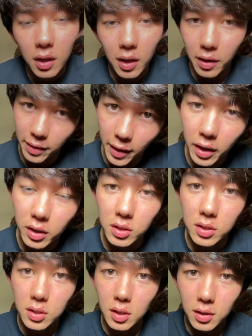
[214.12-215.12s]
And that
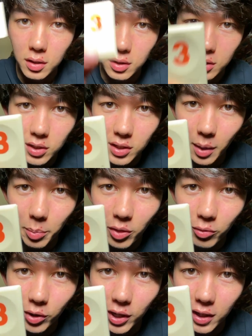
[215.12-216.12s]
is step
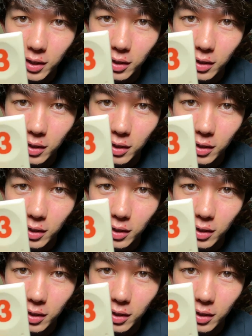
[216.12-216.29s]
3.